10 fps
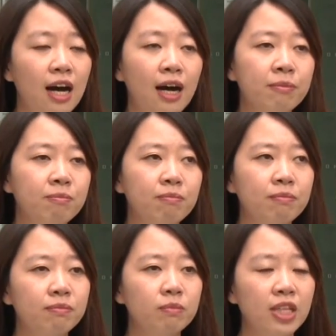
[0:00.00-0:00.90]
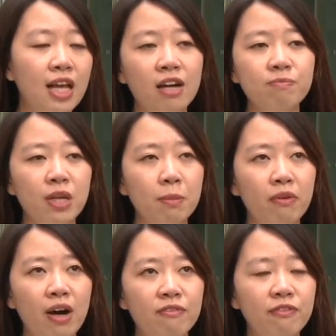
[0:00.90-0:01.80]
um, young people
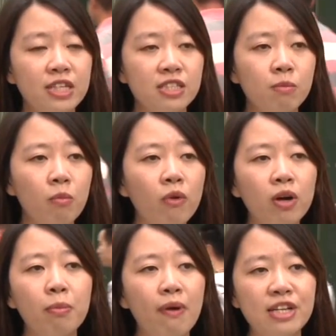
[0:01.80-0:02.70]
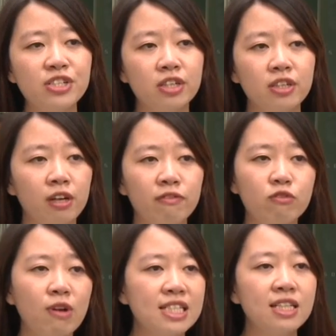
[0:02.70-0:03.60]
are facing more pressure of
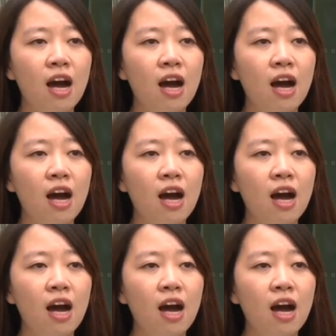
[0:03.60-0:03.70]
rising